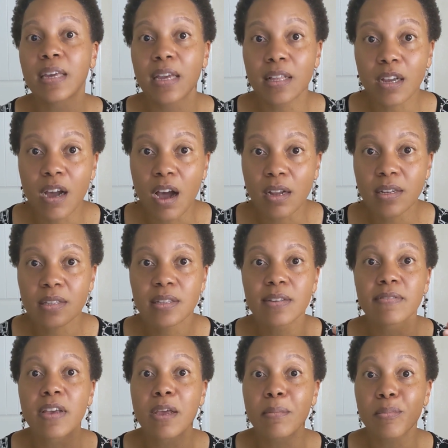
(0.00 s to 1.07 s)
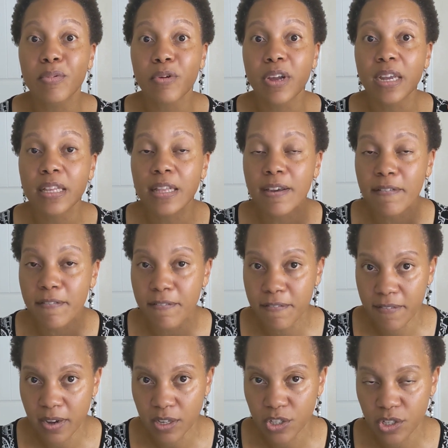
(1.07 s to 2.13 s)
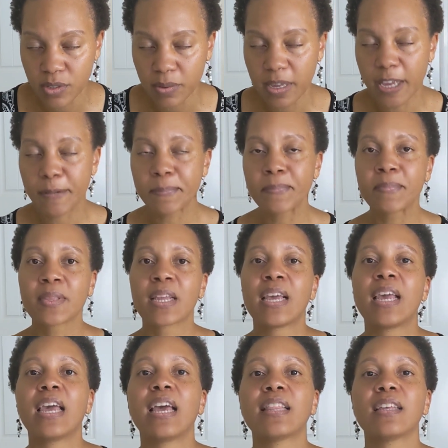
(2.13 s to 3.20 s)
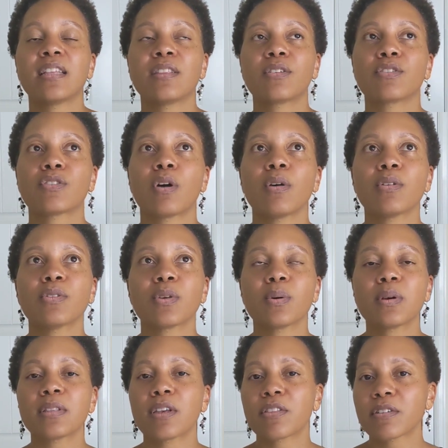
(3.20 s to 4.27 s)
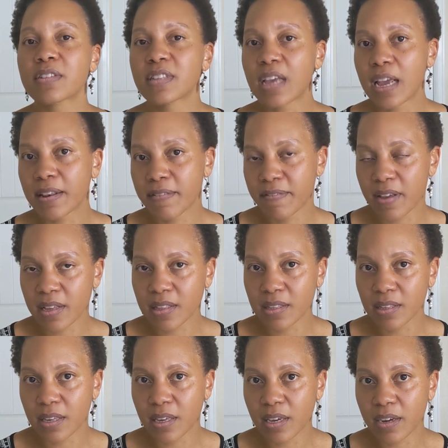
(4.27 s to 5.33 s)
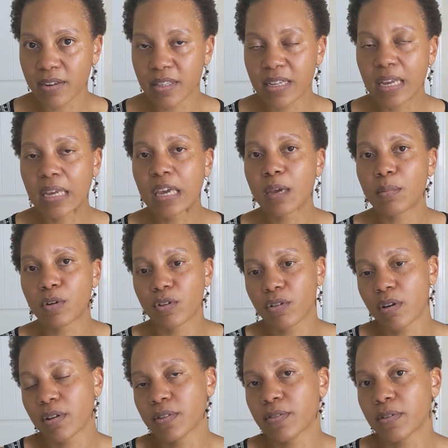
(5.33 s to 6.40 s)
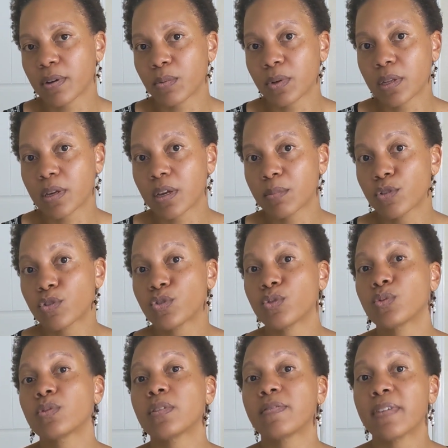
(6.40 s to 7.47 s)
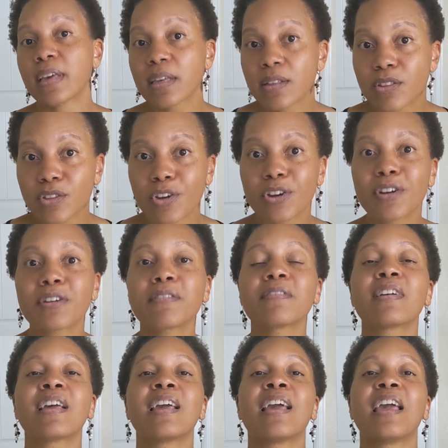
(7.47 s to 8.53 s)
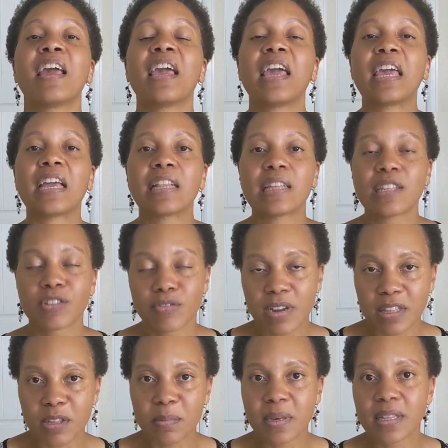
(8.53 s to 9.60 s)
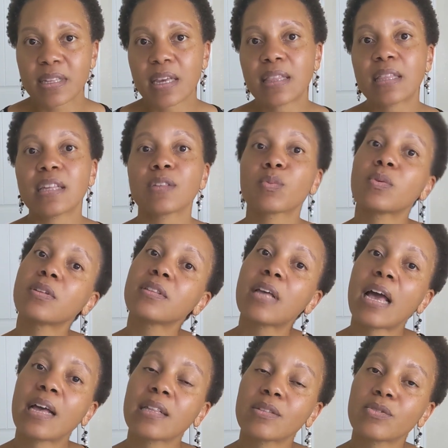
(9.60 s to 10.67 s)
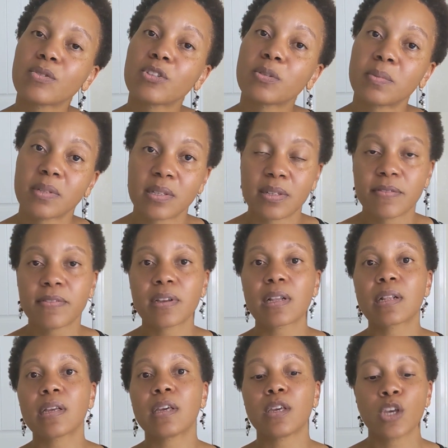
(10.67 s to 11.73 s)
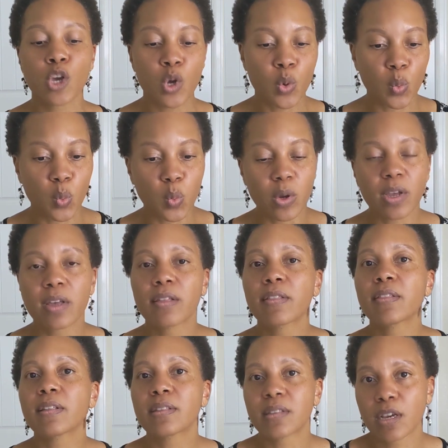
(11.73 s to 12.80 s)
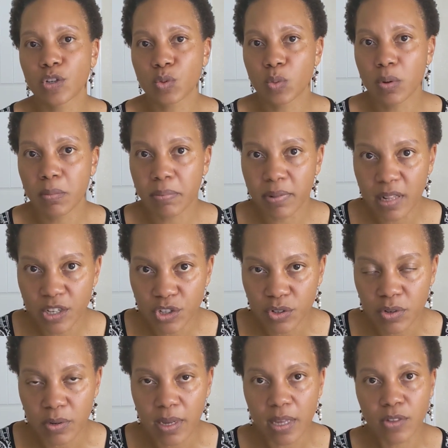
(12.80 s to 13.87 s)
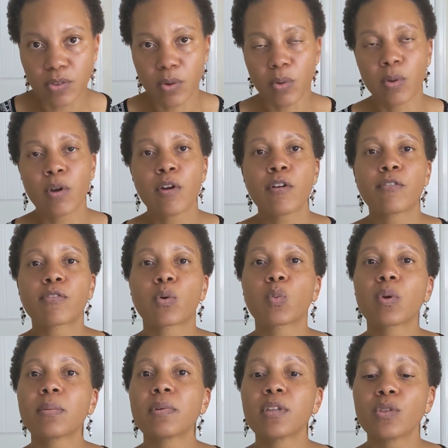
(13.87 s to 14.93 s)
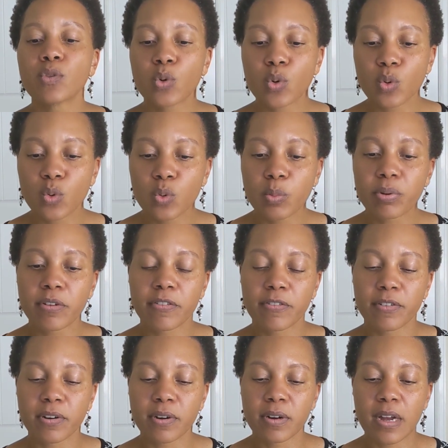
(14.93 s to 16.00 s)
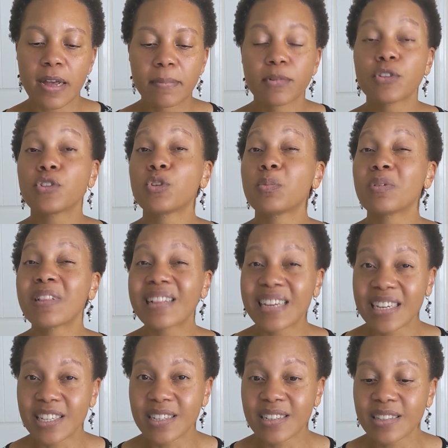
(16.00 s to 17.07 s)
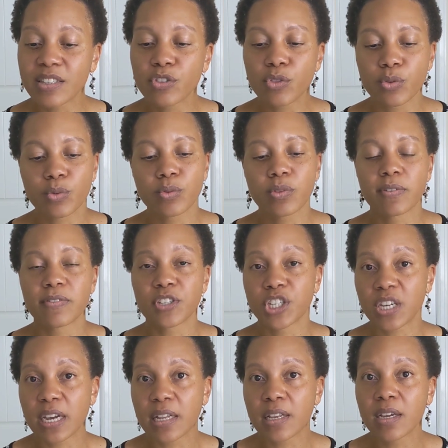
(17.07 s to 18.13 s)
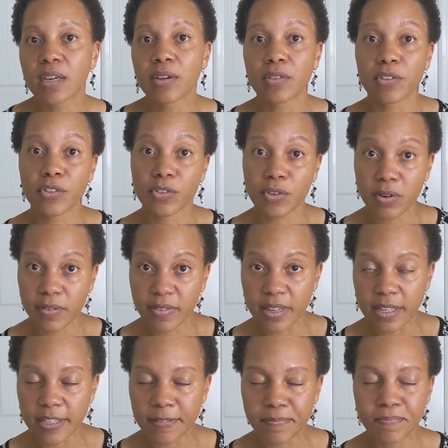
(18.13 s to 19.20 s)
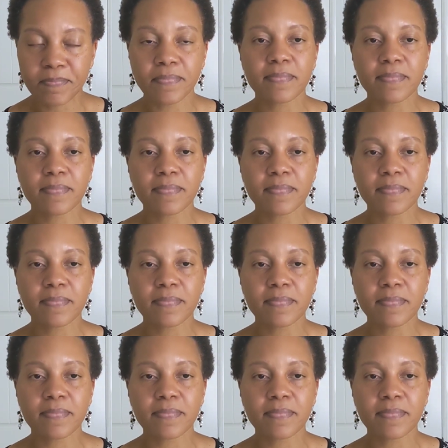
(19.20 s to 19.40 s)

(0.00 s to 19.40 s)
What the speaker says: again, cognitive and brain function, okay? And then there's also another side effect here that I came across when it comes to the vagus nerve and hysterectomies, and this one has to do specifically with sexual pleasure, okay? So for women who prefer stimulation through the vagina or the cervix,